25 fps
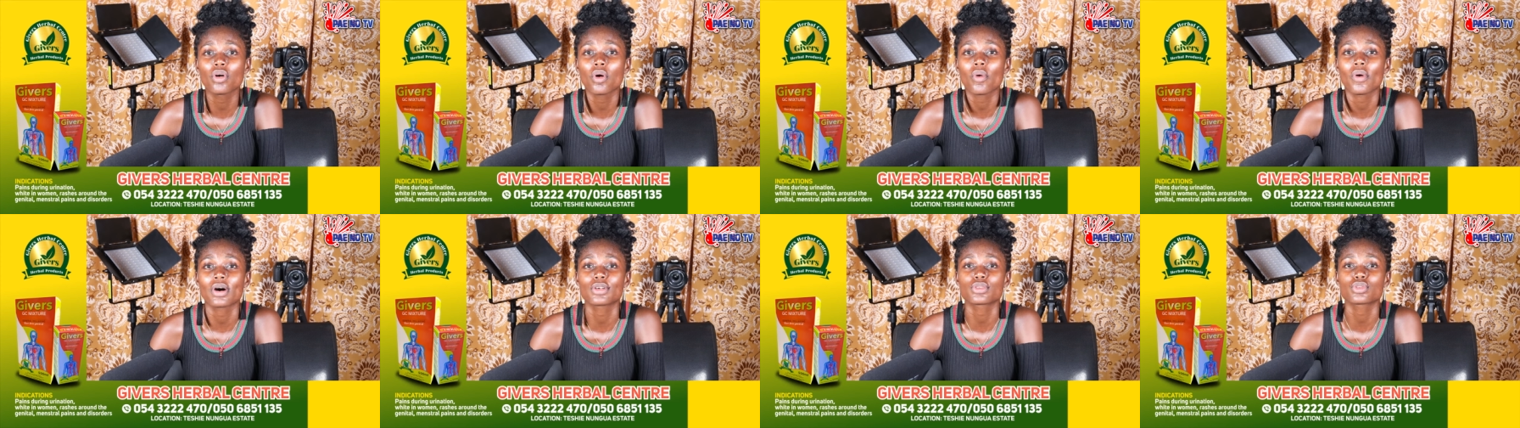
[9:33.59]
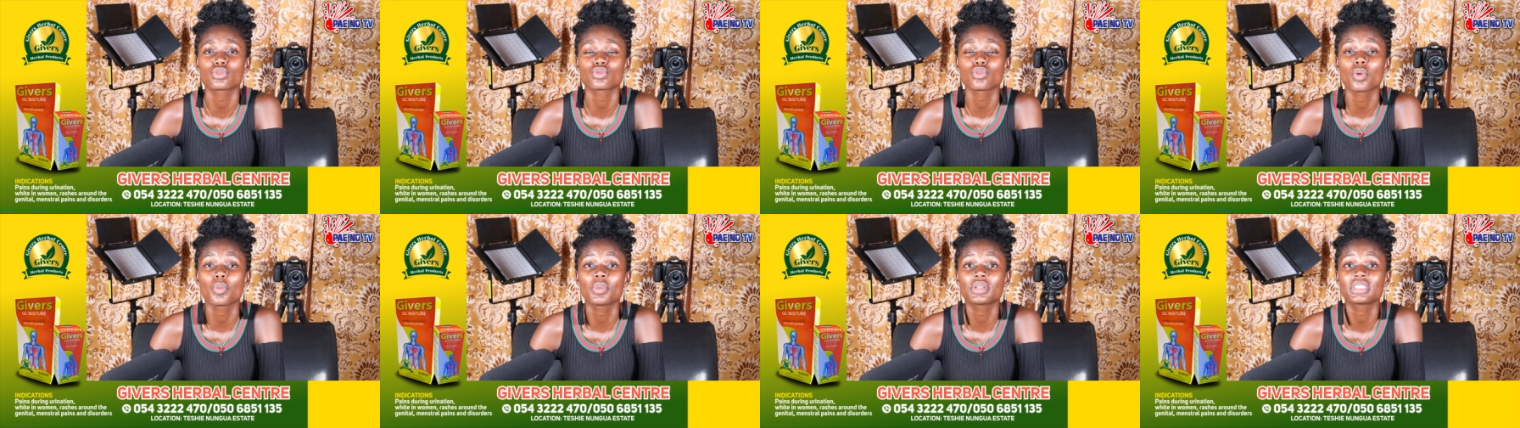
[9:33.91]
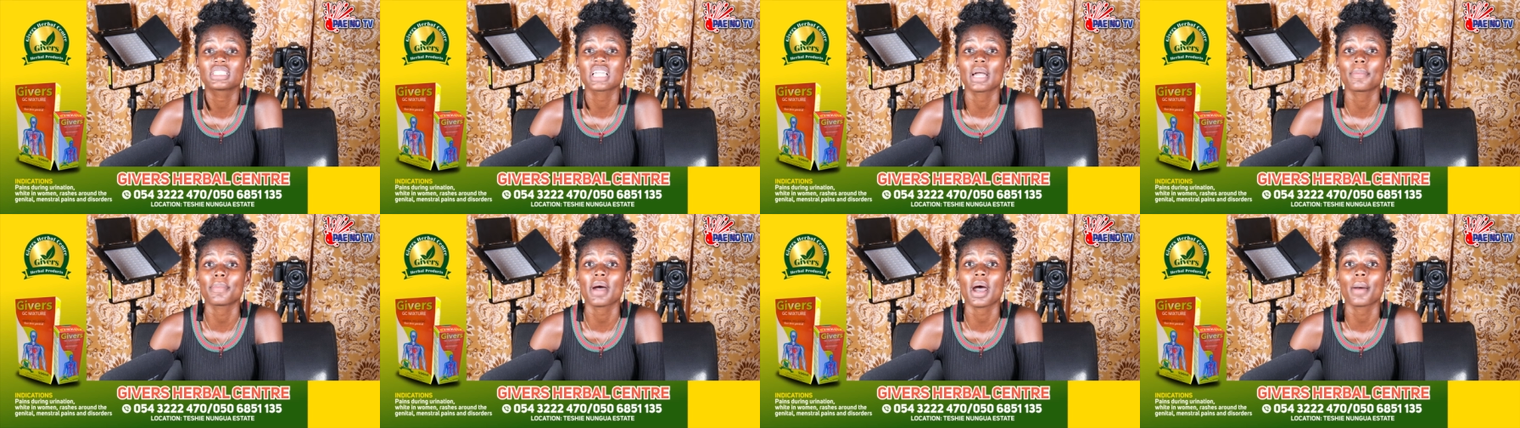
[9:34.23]
You are so
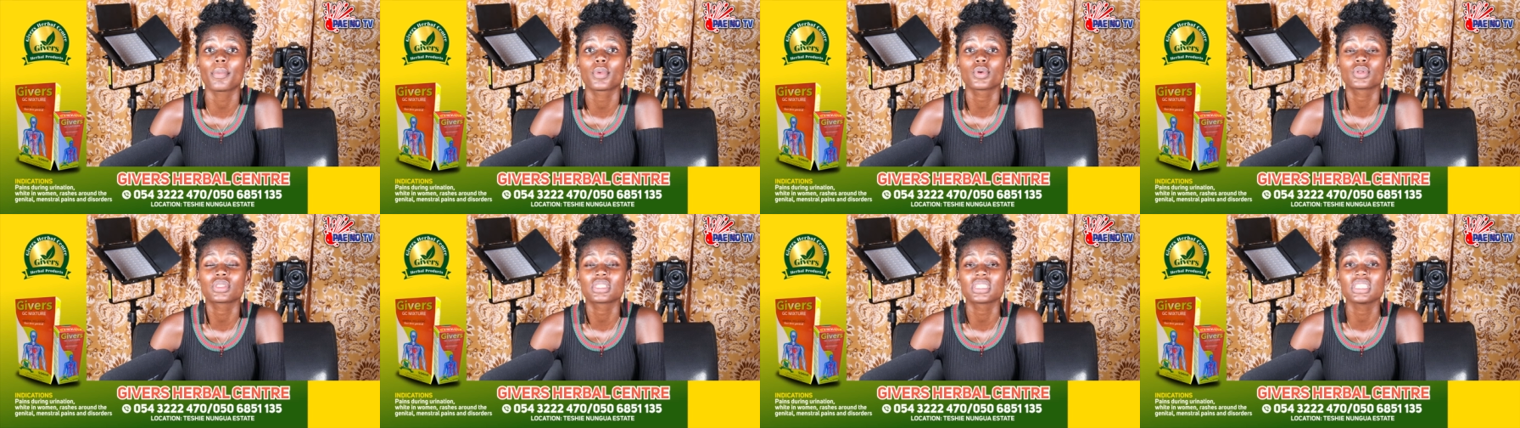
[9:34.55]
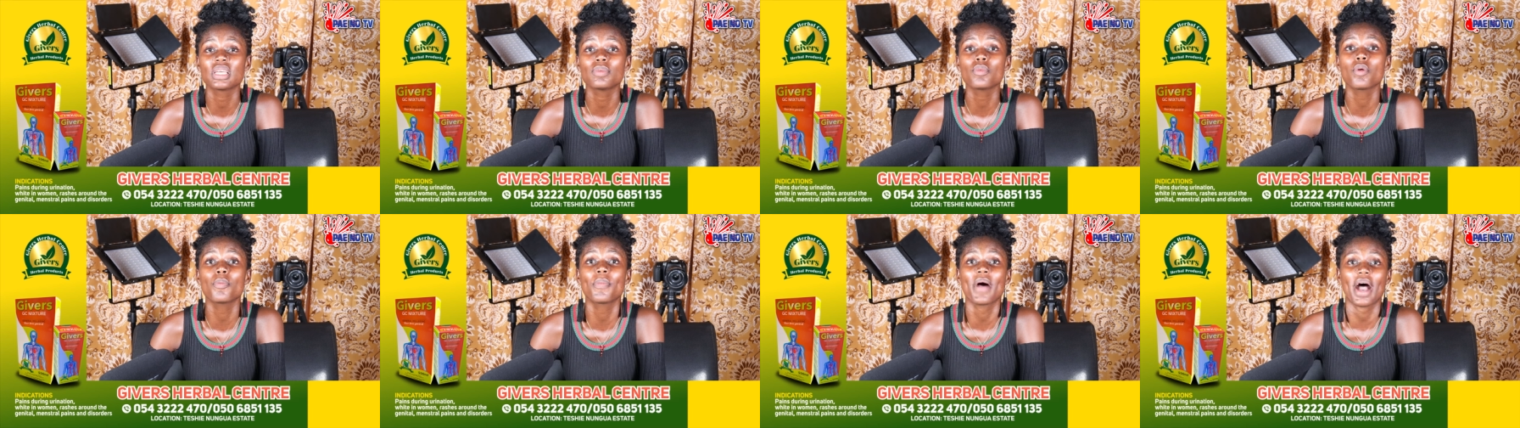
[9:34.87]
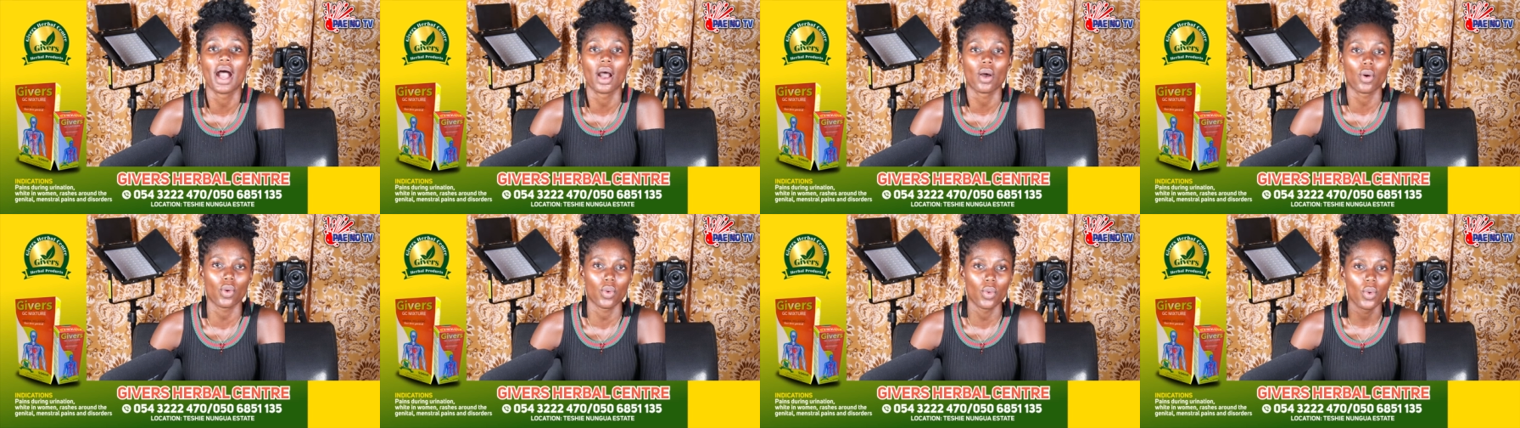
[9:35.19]
much. The bar won't. You move
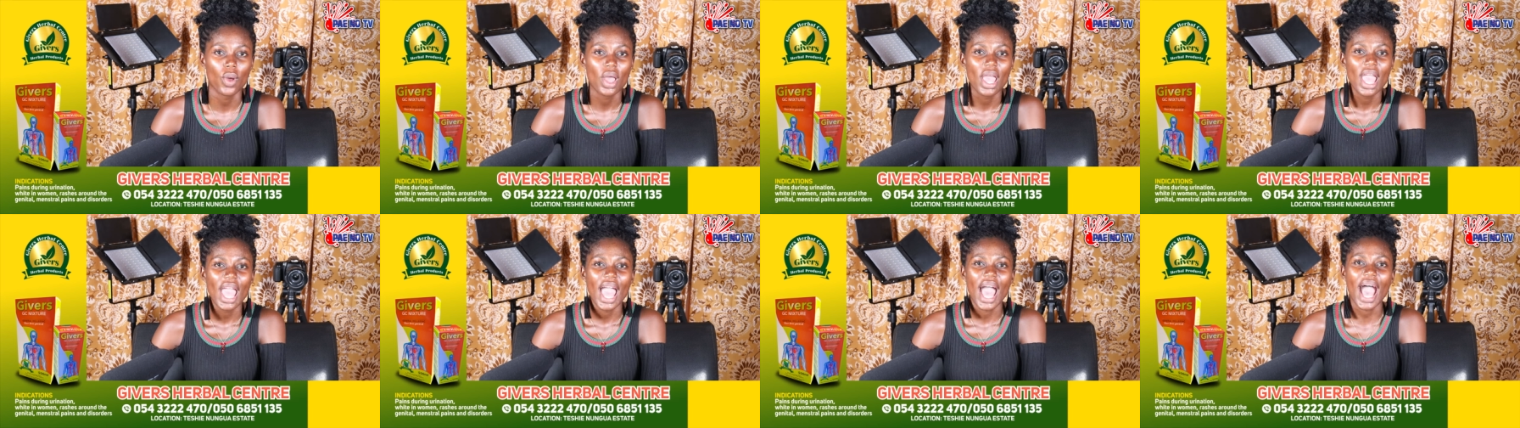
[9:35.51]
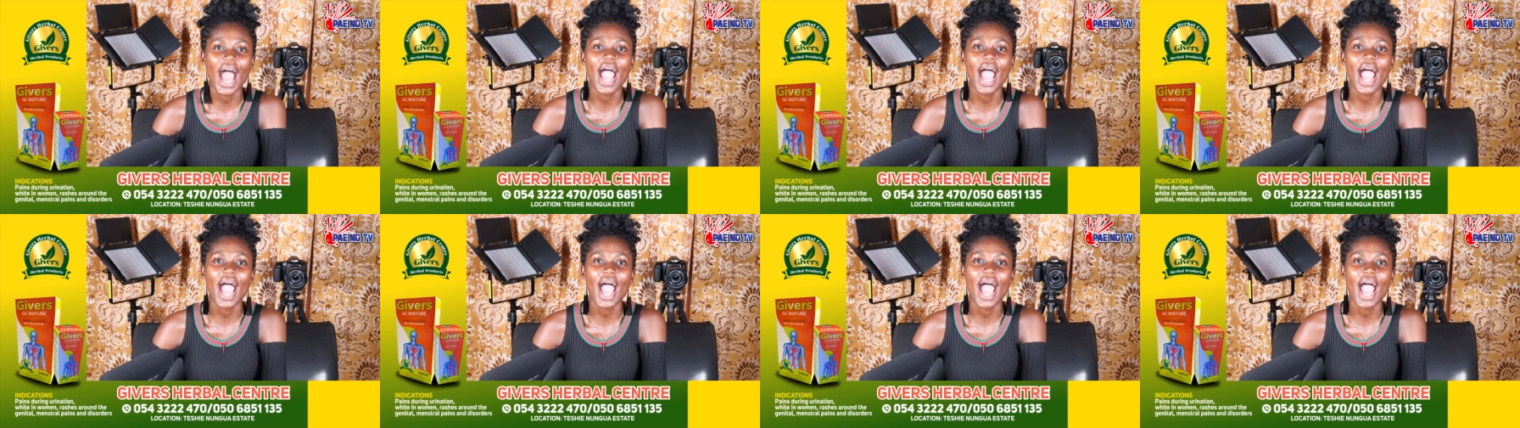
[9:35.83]
back home.